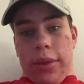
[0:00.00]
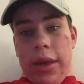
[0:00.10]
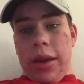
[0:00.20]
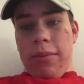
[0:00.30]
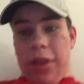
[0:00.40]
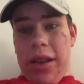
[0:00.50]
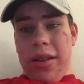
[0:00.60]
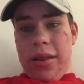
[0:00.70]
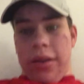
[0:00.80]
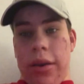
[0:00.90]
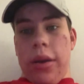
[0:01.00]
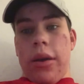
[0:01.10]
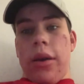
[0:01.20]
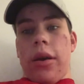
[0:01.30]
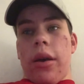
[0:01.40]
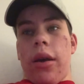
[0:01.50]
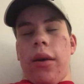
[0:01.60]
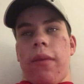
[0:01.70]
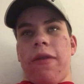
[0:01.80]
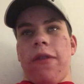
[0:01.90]
I'm done
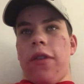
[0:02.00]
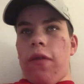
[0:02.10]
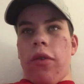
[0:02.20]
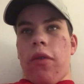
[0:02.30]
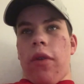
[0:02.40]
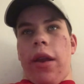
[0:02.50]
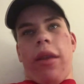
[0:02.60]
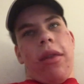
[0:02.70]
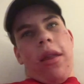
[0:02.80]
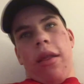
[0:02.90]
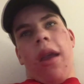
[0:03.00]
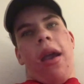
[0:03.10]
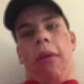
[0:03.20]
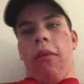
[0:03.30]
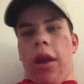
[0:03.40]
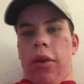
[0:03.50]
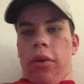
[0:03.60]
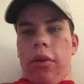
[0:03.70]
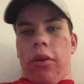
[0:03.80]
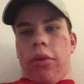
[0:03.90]
for the first round, and then second round,
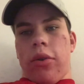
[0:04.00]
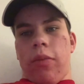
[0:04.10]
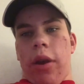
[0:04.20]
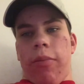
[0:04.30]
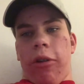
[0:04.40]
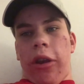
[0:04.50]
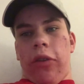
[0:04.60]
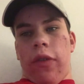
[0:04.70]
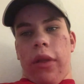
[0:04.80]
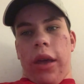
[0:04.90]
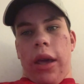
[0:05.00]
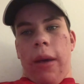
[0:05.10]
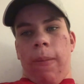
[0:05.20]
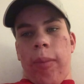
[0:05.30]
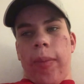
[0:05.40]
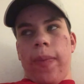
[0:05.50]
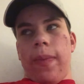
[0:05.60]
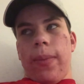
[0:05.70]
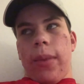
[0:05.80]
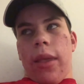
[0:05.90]
I'll do my predictions again.
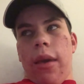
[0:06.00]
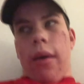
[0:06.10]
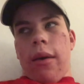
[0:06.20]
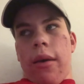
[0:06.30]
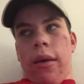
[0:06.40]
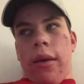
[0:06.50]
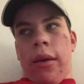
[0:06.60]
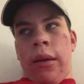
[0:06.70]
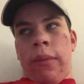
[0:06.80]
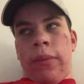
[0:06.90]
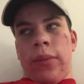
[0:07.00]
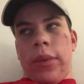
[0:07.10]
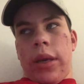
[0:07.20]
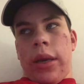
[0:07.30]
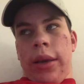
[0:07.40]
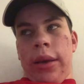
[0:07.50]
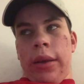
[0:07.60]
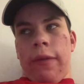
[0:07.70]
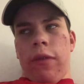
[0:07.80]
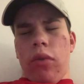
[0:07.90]

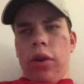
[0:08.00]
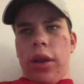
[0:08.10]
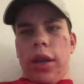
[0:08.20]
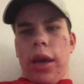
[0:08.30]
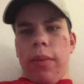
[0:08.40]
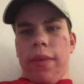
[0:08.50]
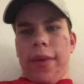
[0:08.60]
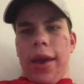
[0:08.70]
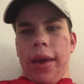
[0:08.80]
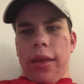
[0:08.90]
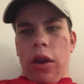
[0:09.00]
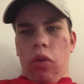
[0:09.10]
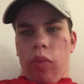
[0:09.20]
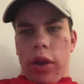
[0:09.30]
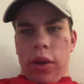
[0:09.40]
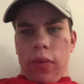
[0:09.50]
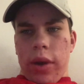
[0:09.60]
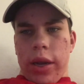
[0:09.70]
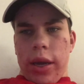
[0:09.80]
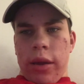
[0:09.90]
And Florida and Tampa Bay, I think, are playing
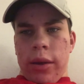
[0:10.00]
right now.